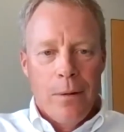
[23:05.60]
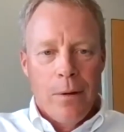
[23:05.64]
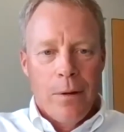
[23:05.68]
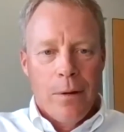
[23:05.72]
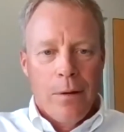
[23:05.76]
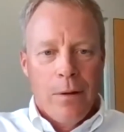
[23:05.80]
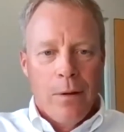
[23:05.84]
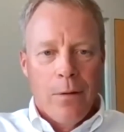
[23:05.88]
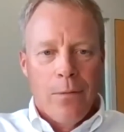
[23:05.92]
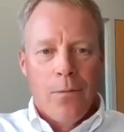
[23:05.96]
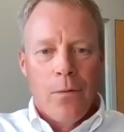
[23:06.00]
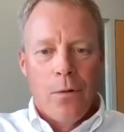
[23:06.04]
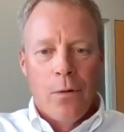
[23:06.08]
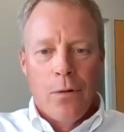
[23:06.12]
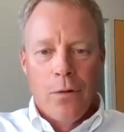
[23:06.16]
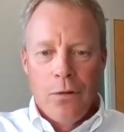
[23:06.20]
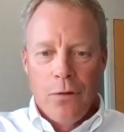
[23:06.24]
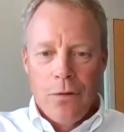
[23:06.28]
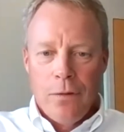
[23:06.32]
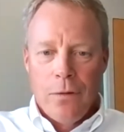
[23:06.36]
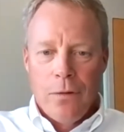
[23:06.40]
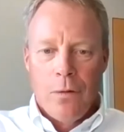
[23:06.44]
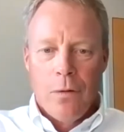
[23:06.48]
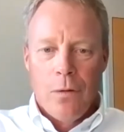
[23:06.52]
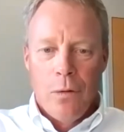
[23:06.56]
the
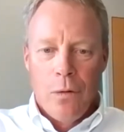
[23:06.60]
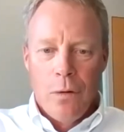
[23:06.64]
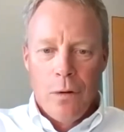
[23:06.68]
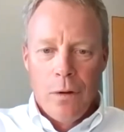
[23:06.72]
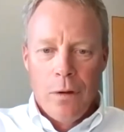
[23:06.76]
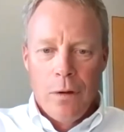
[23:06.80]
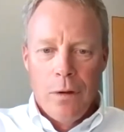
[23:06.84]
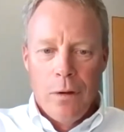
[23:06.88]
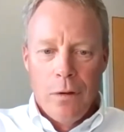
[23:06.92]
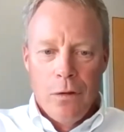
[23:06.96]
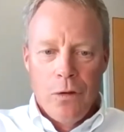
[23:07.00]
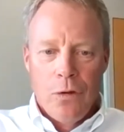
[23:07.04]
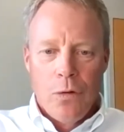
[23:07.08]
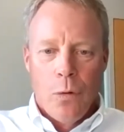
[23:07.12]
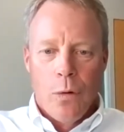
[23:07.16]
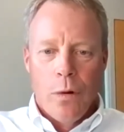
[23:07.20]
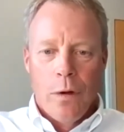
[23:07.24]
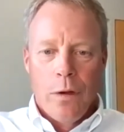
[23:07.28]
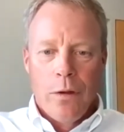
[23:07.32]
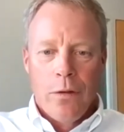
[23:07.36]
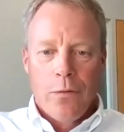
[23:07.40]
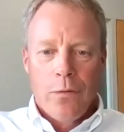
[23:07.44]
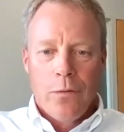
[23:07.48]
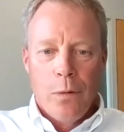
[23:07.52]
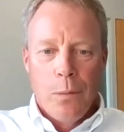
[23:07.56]
first
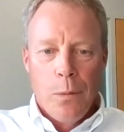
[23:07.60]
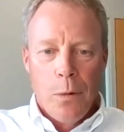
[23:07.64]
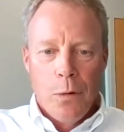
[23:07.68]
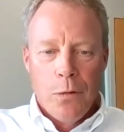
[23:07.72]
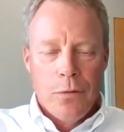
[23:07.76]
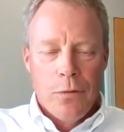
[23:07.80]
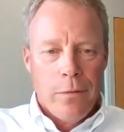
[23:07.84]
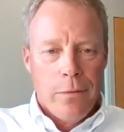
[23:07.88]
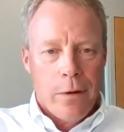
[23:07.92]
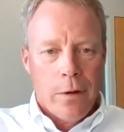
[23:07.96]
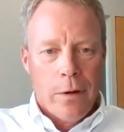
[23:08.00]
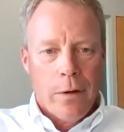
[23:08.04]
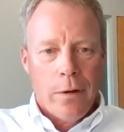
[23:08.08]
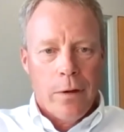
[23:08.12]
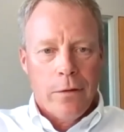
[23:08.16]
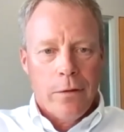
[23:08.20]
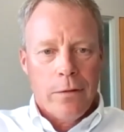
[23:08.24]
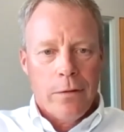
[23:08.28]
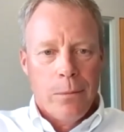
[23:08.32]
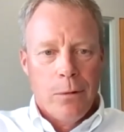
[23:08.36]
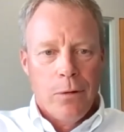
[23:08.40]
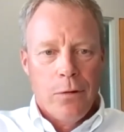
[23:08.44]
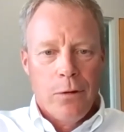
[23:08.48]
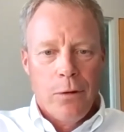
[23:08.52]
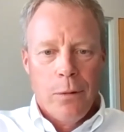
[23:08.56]
choice for most of our
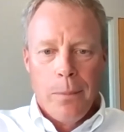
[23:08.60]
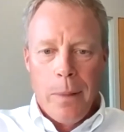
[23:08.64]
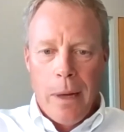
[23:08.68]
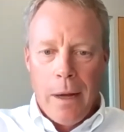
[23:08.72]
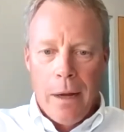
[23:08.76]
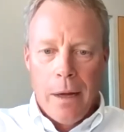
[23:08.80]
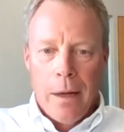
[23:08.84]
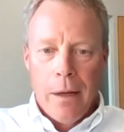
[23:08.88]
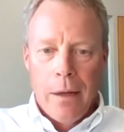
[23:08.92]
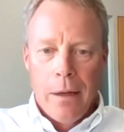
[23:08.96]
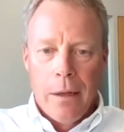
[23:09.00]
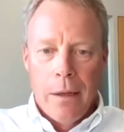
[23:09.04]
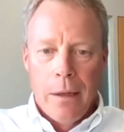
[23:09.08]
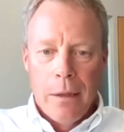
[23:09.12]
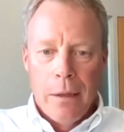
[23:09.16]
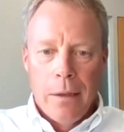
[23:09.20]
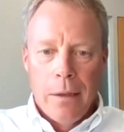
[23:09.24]
customers to buy.